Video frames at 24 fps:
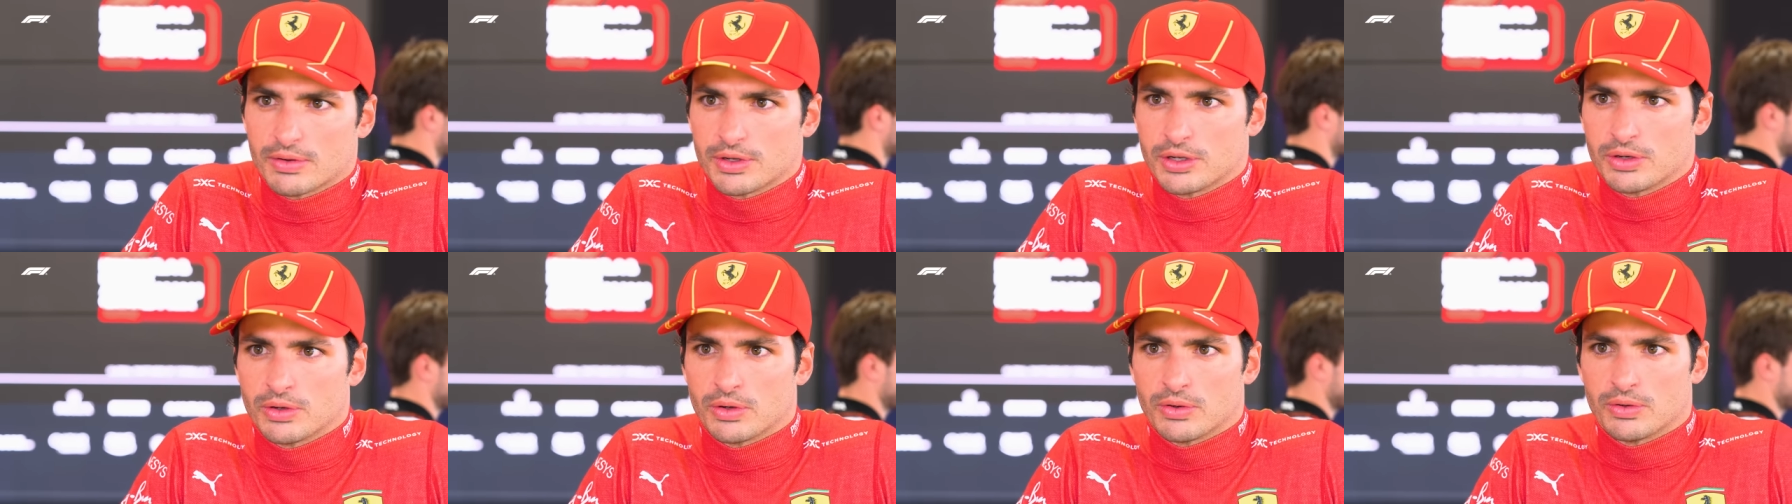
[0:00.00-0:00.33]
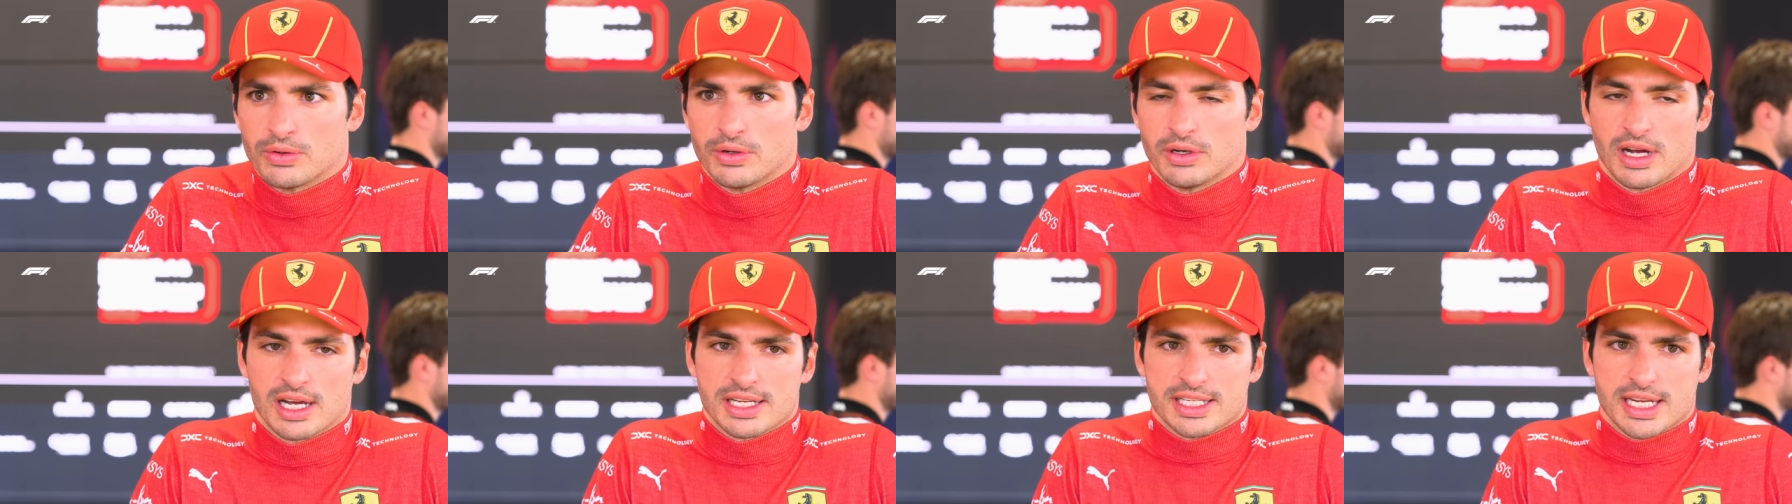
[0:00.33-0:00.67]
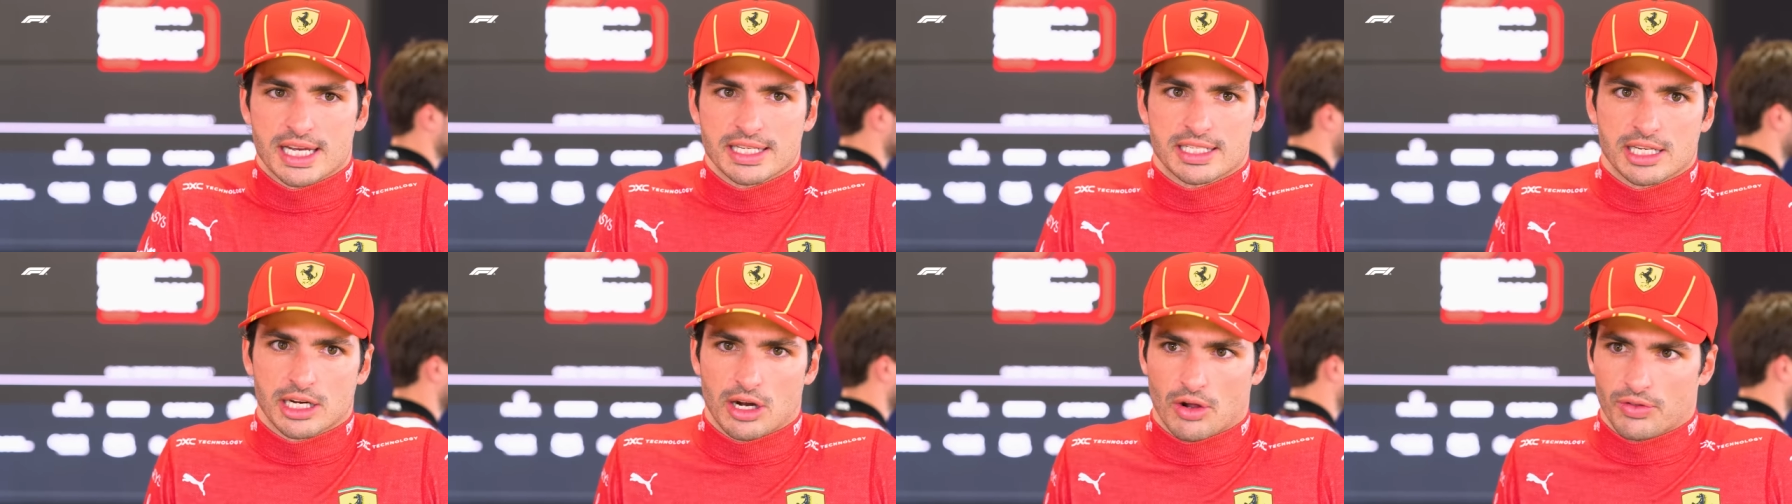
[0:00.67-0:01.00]
You know, as
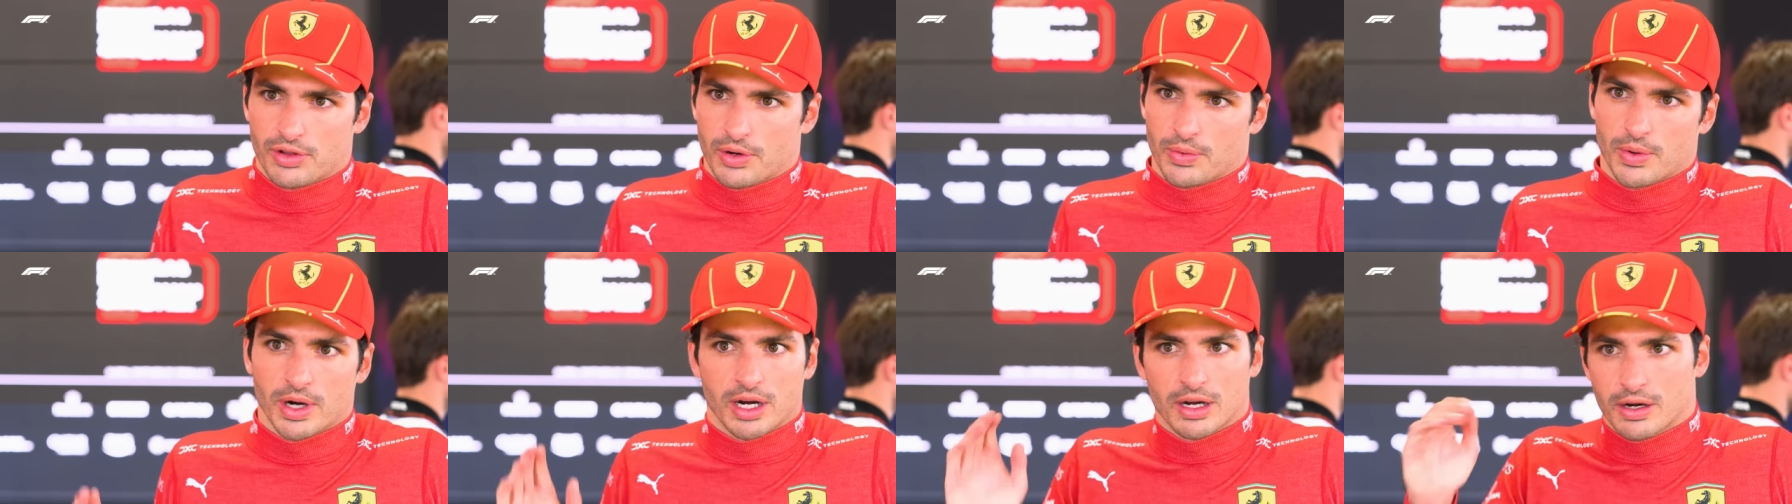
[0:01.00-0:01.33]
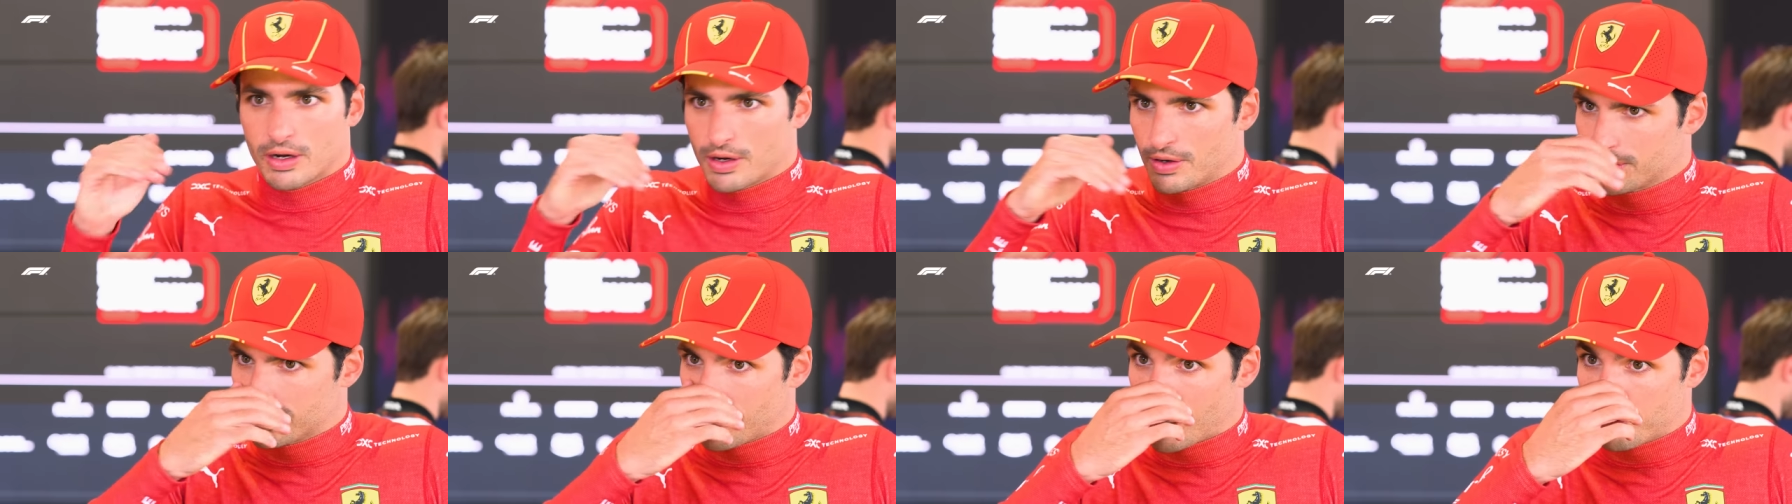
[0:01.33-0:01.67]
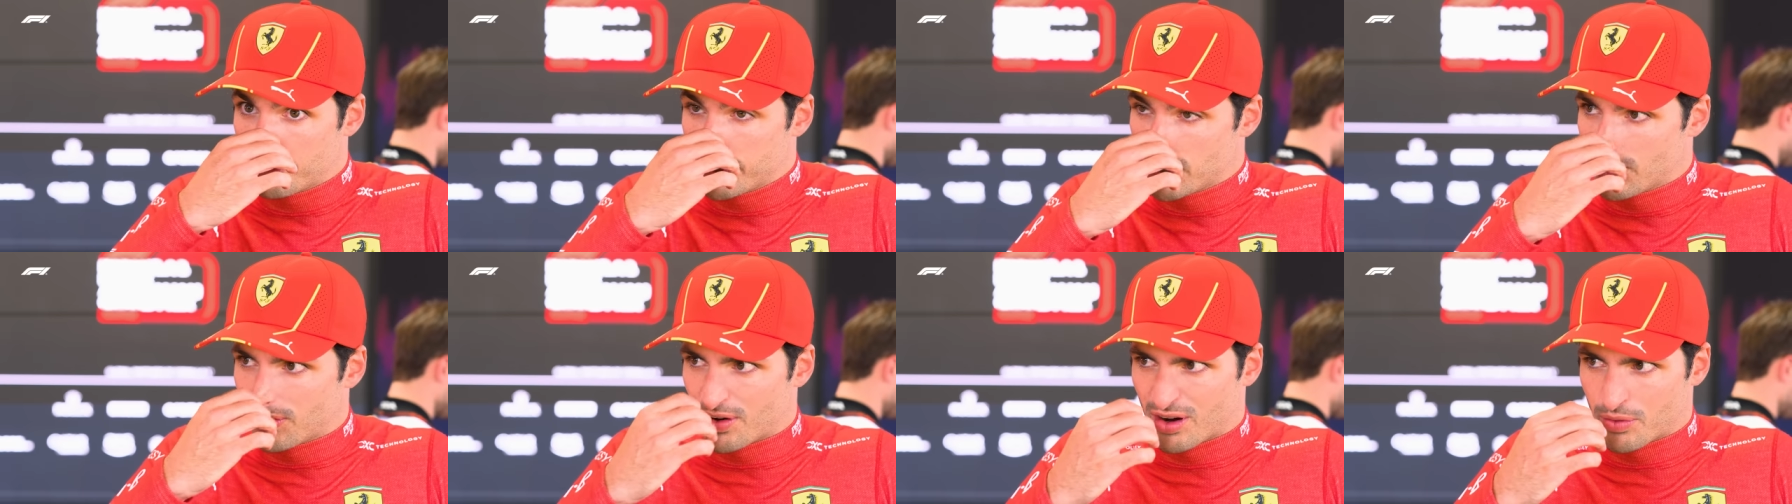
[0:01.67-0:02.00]
I said on the radio, a
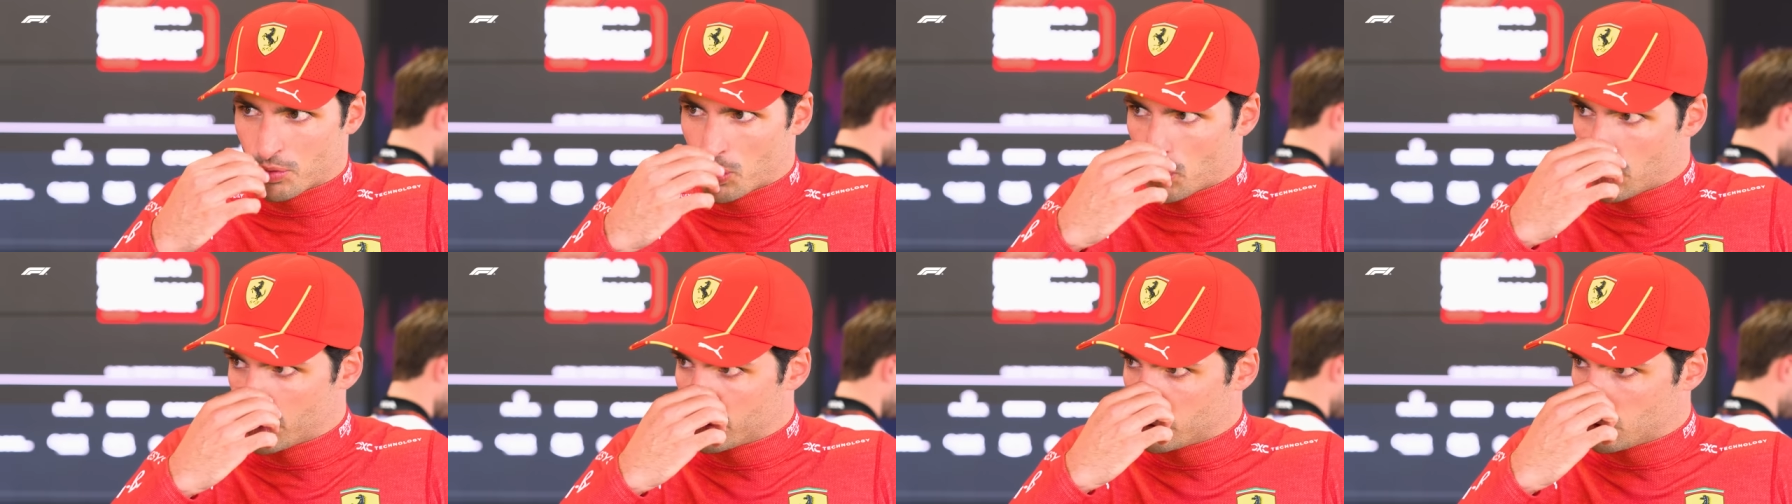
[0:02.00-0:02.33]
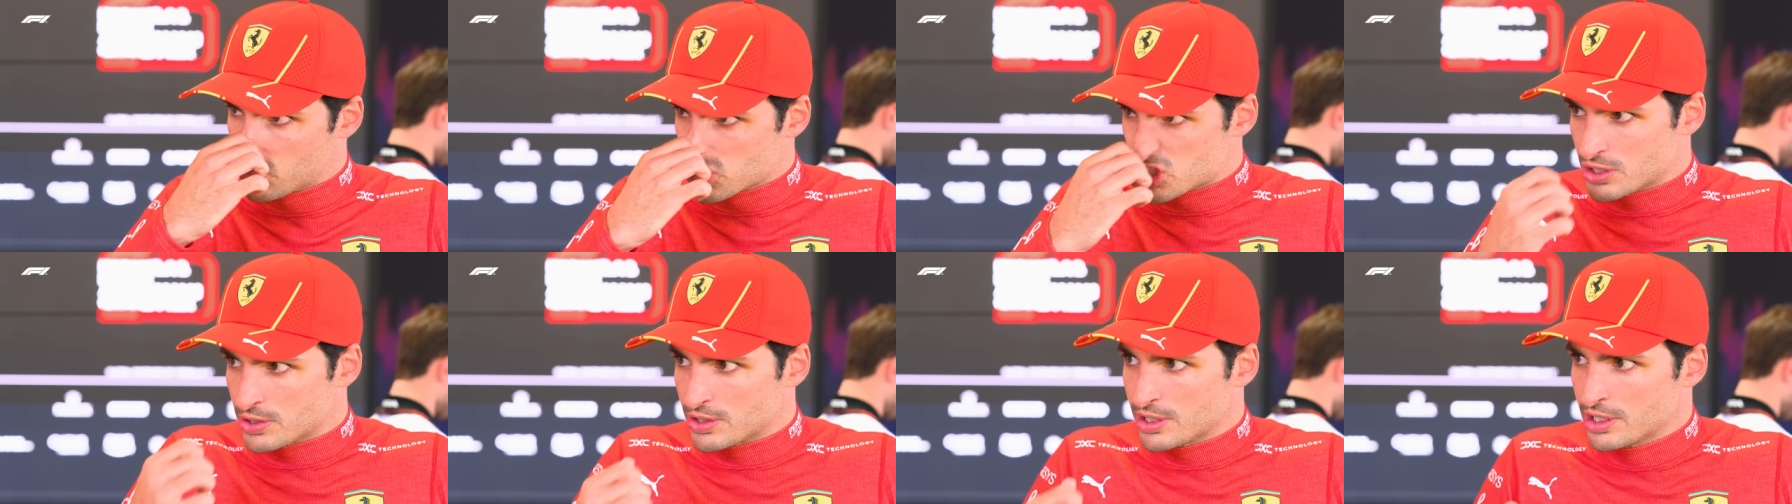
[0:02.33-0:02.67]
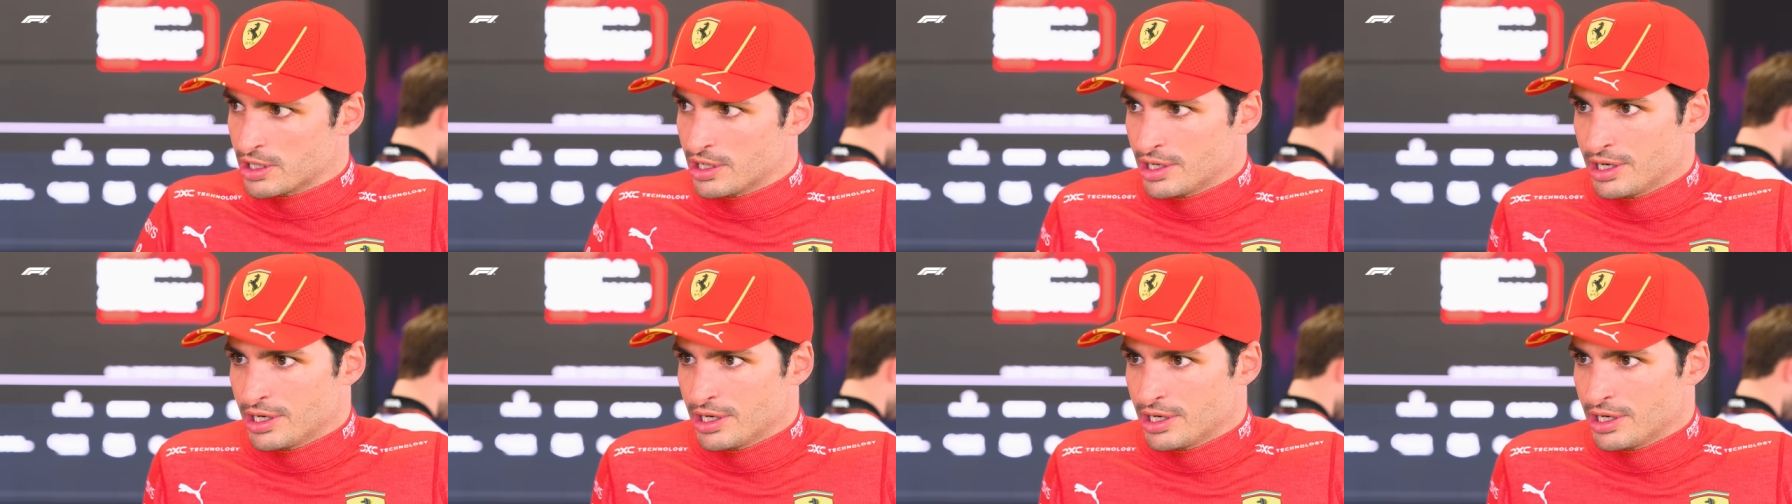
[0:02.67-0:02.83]
bit of a roller coaster.